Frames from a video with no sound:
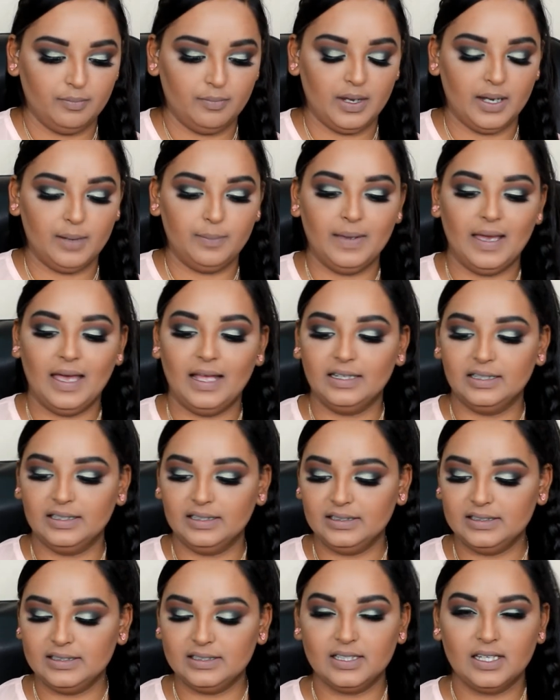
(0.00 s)
my
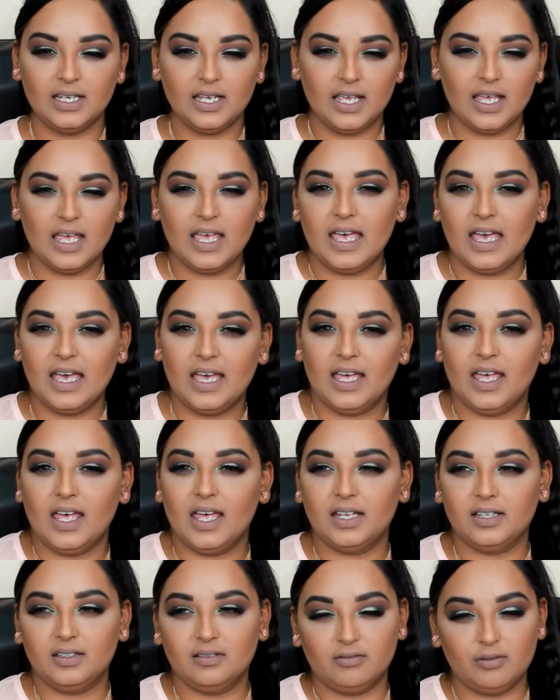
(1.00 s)
palette
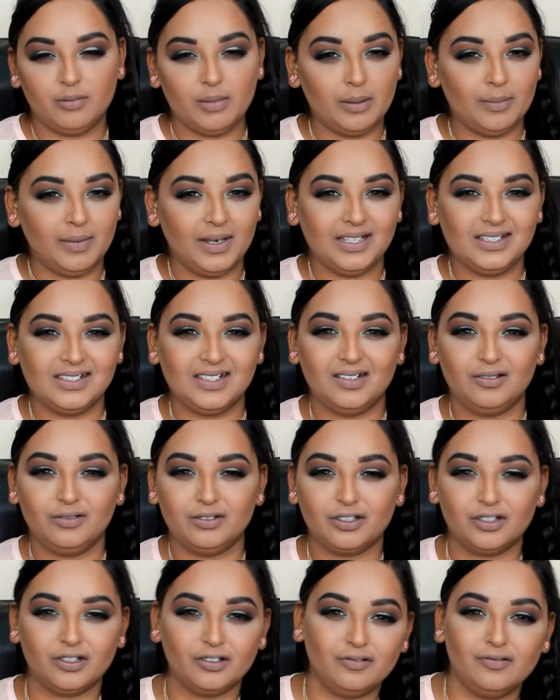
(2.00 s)
and remember I said I
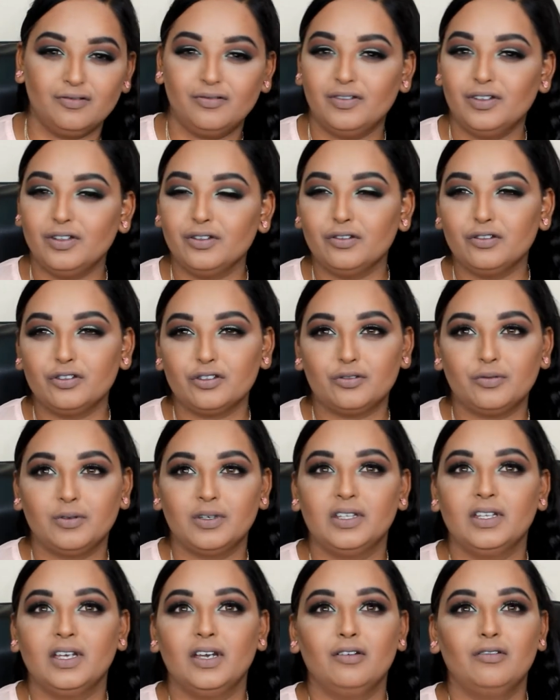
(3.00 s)
was confused
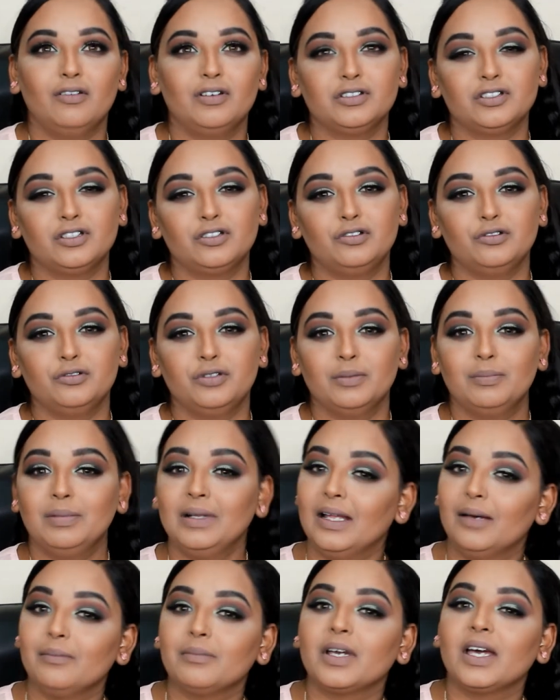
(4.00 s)
whether I wanted to do the
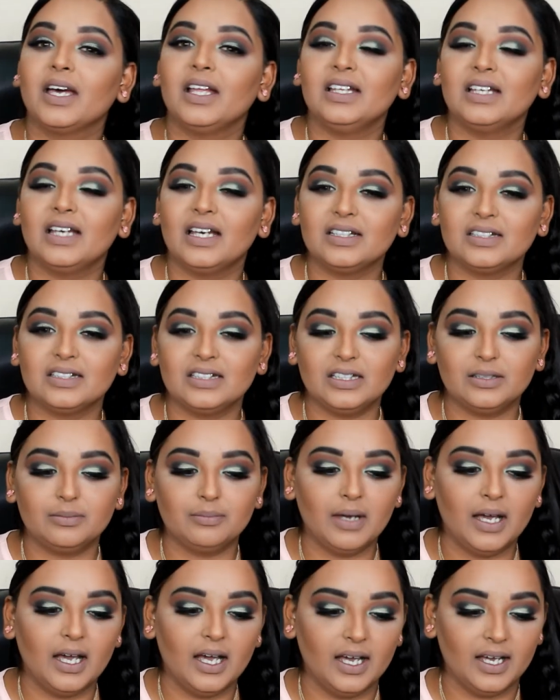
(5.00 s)
plum color underneath
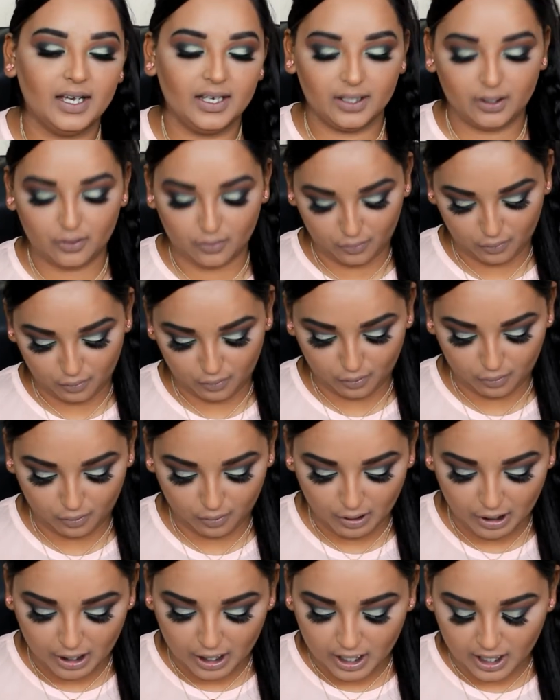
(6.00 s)
my eye
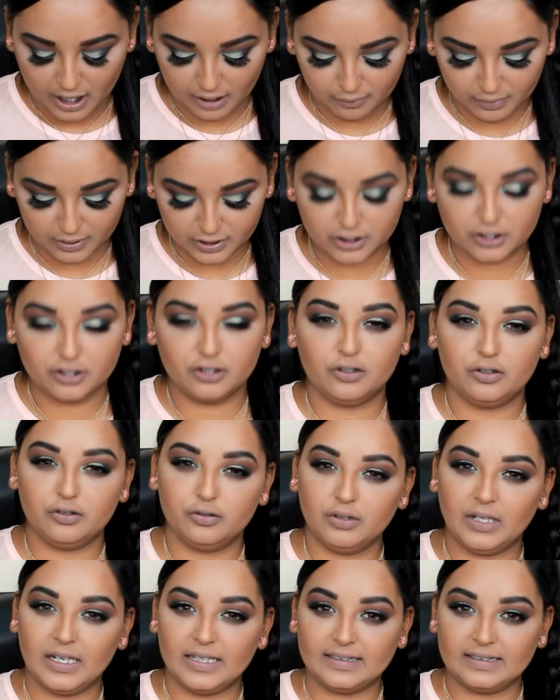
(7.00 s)
or I wanted to do
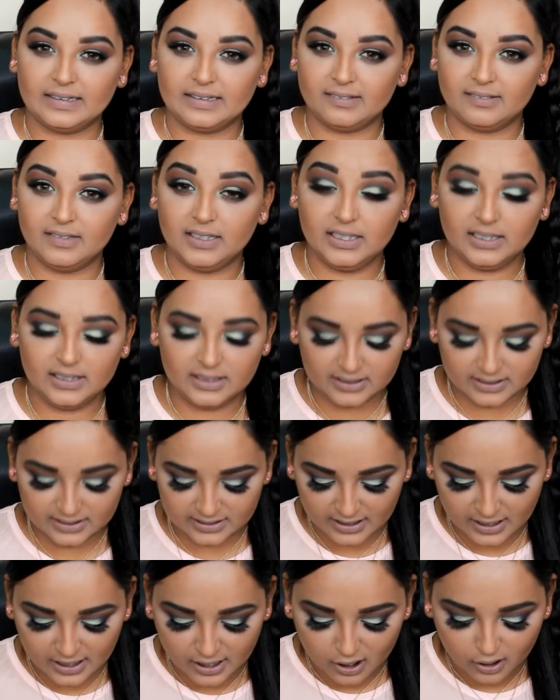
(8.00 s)
like the
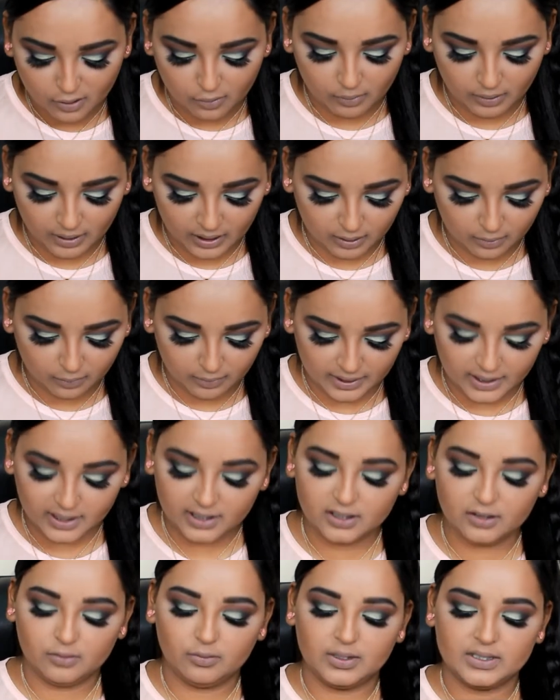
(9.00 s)
greens well what I
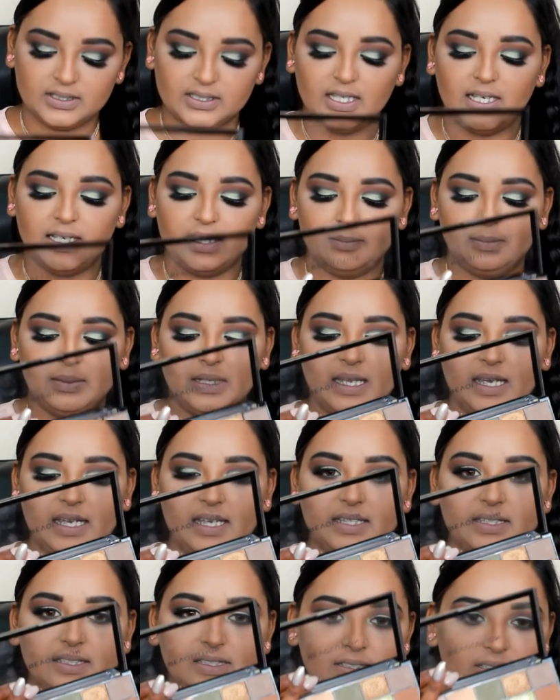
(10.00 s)
did was I
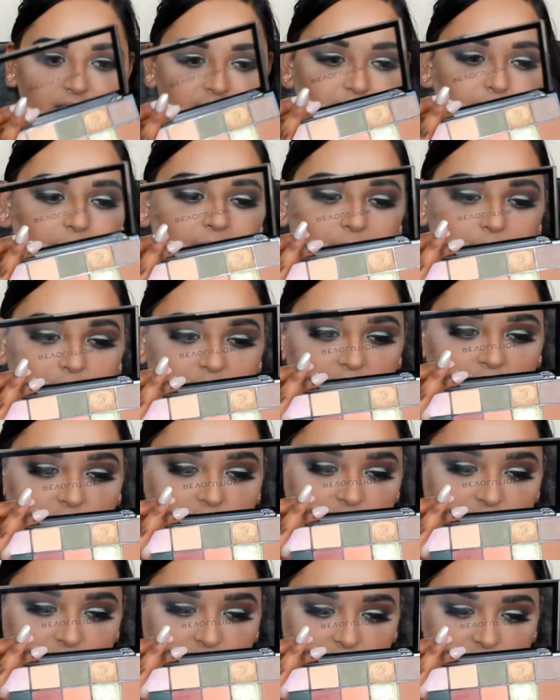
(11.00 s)
applied this plum
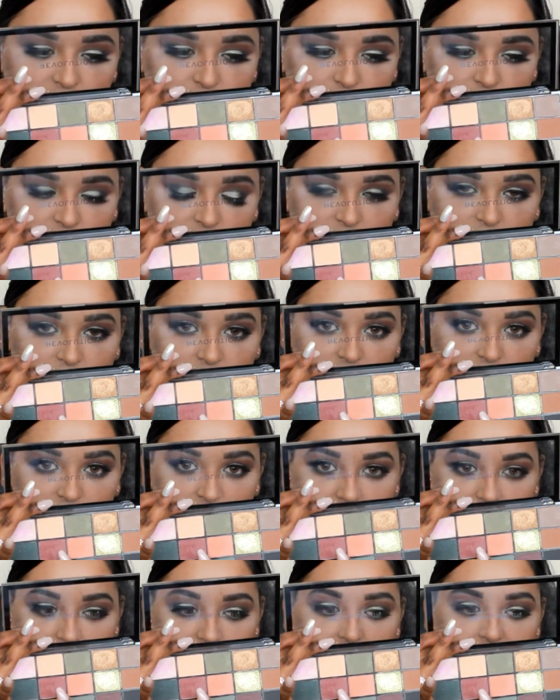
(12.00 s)
color right here
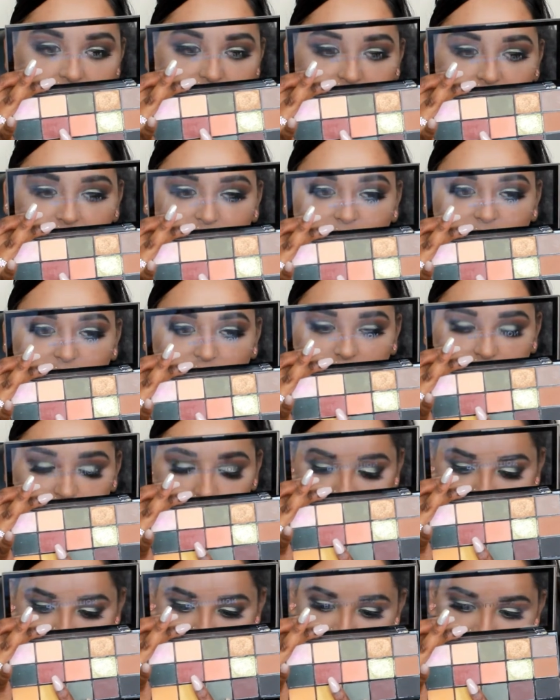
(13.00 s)
and then
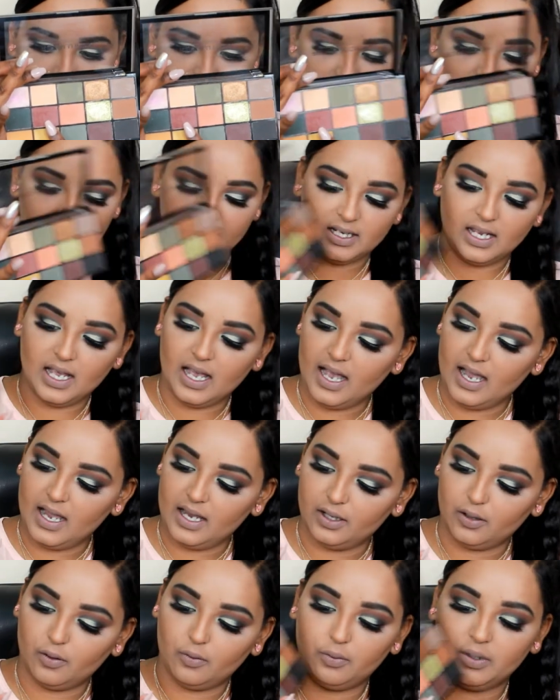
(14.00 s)
after that
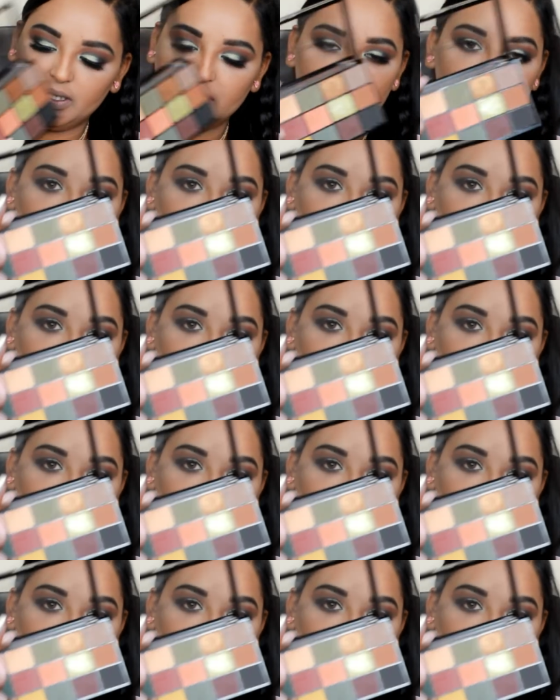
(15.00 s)
I went